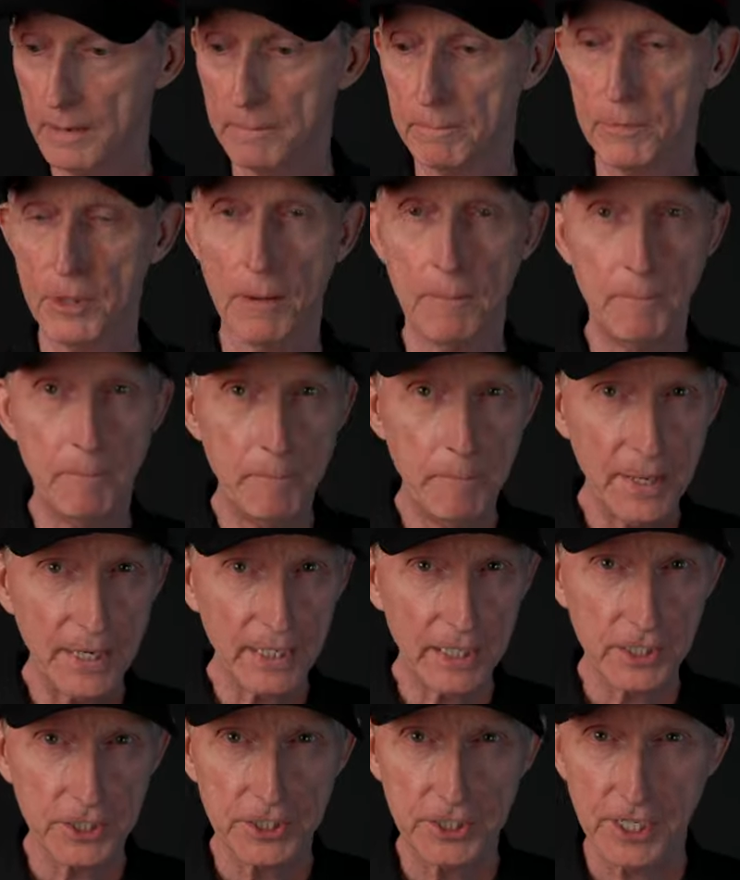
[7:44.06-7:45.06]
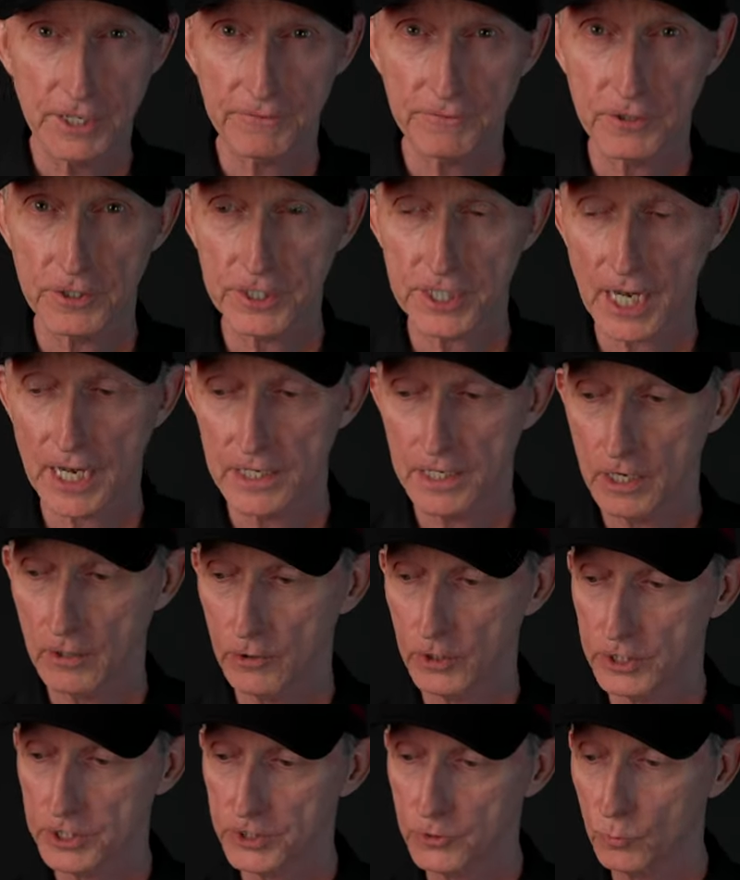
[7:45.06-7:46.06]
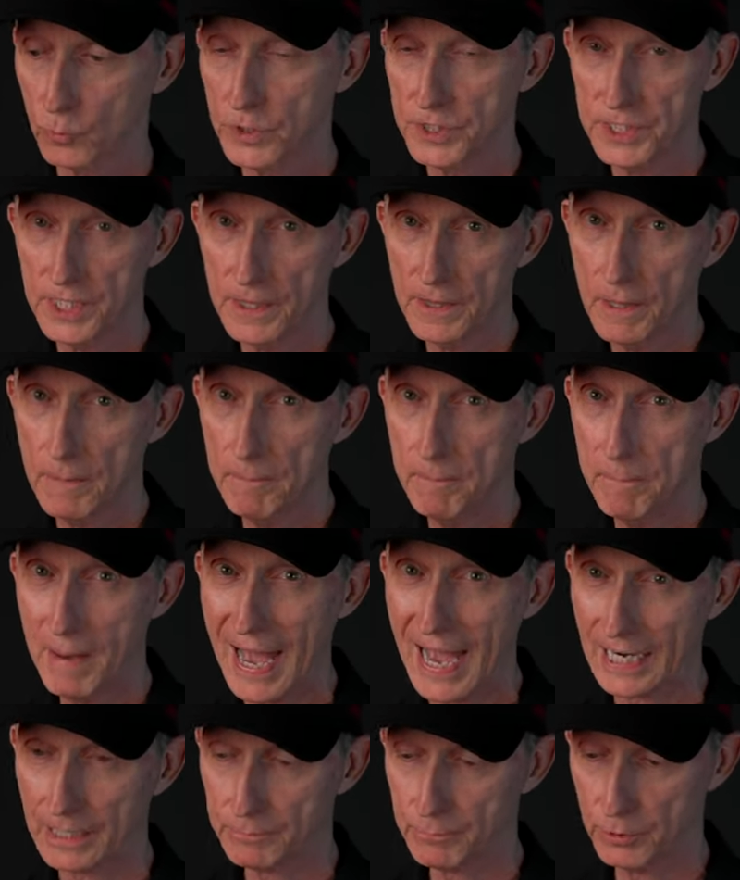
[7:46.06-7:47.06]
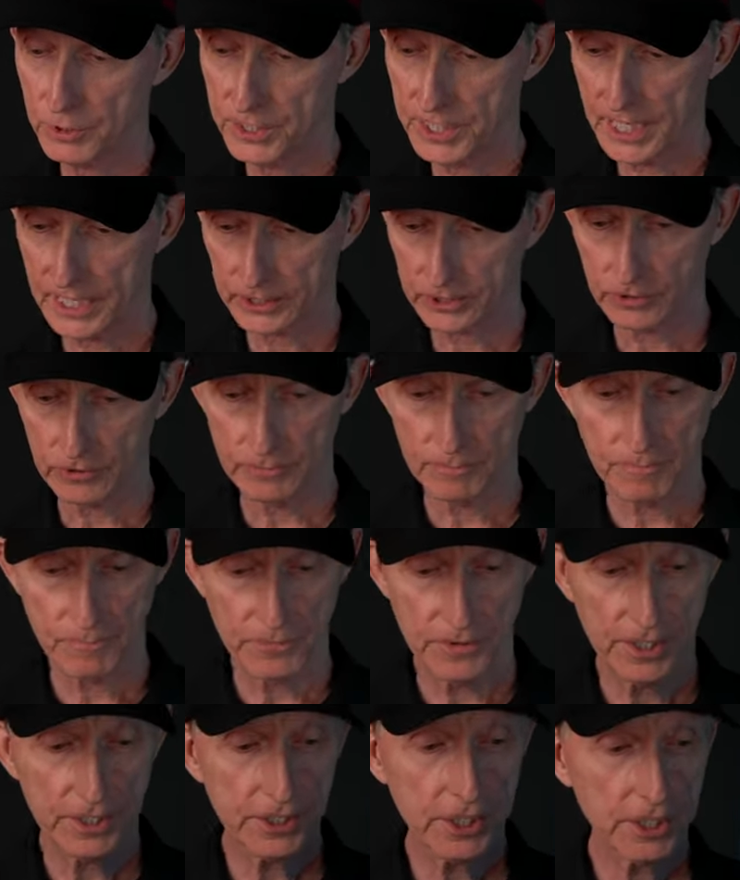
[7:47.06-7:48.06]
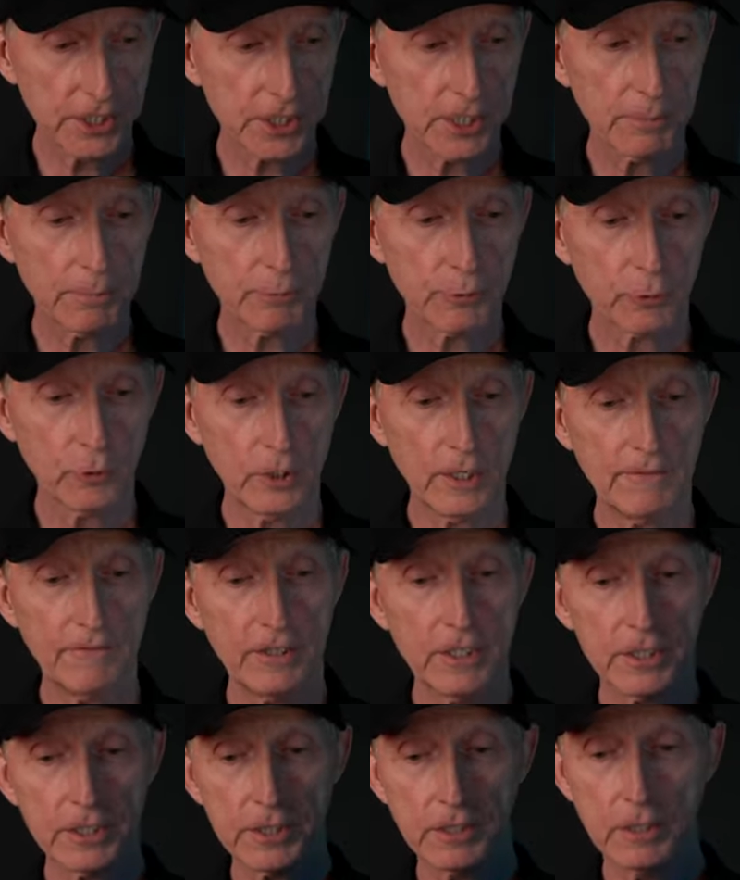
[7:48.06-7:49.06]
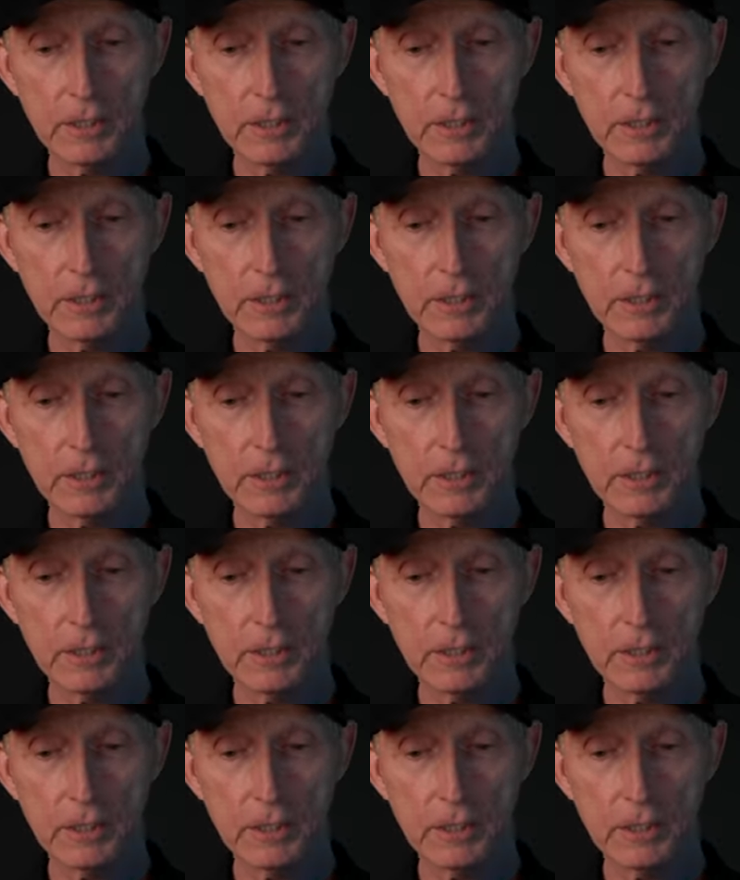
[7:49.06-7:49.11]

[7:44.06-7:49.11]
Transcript: The biggest difference I noticed was in the back protector. This is the previous